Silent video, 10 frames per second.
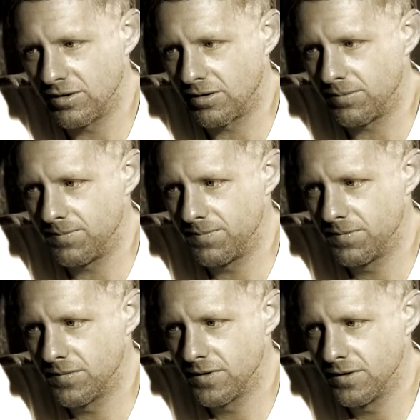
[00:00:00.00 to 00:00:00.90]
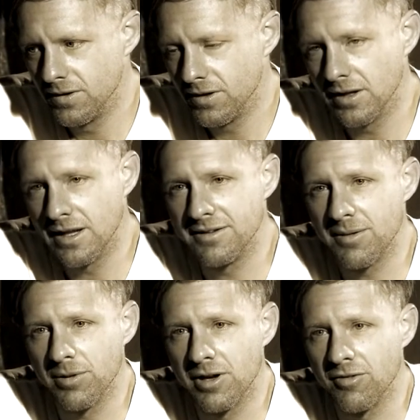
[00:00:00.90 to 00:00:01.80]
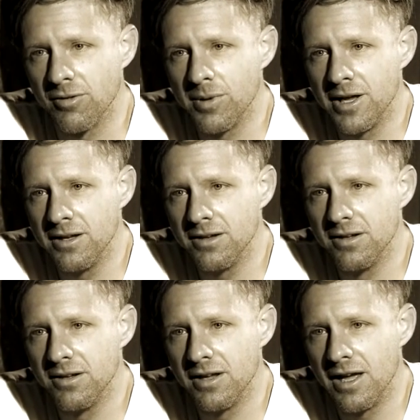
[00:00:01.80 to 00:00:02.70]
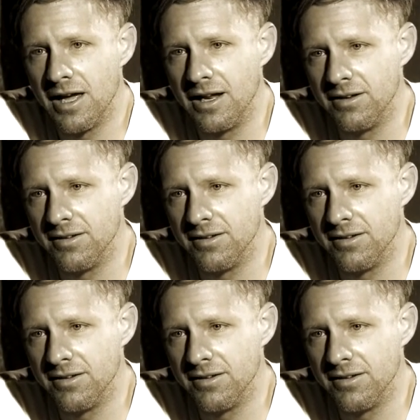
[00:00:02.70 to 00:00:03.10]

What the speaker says: a Led Zeppelin cover band. And